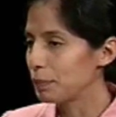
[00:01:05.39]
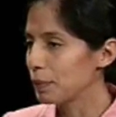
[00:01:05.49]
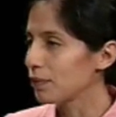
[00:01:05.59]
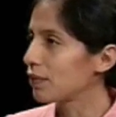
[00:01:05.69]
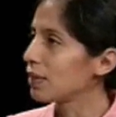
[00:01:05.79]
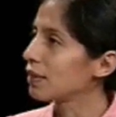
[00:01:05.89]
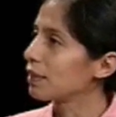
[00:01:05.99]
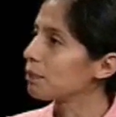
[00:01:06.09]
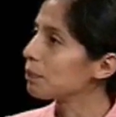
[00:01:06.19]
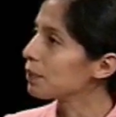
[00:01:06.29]
People think
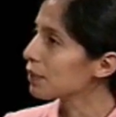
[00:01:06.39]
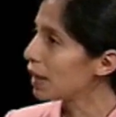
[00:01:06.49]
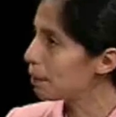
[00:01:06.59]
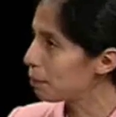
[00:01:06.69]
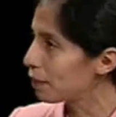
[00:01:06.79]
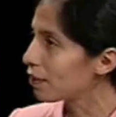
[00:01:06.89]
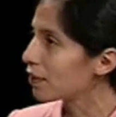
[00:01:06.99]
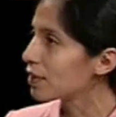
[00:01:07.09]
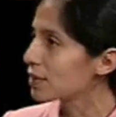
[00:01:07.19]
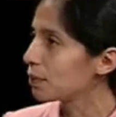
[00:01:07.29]
that will happen,
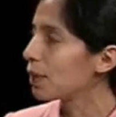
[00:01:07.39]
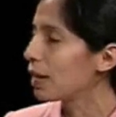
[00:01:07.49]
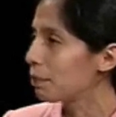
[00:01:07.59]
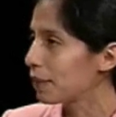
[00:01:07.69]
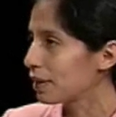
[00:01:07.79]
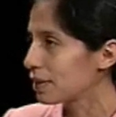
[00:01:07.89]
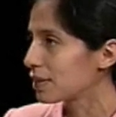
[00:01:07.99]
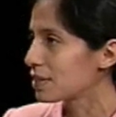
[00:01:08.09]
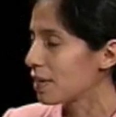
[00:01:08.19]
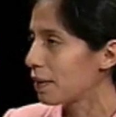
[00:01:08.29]
things that will happen at
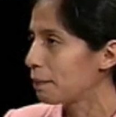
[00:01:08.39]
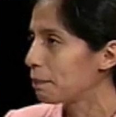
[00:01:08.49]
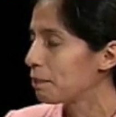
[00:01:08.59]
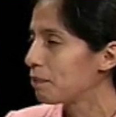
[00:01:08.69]
that time.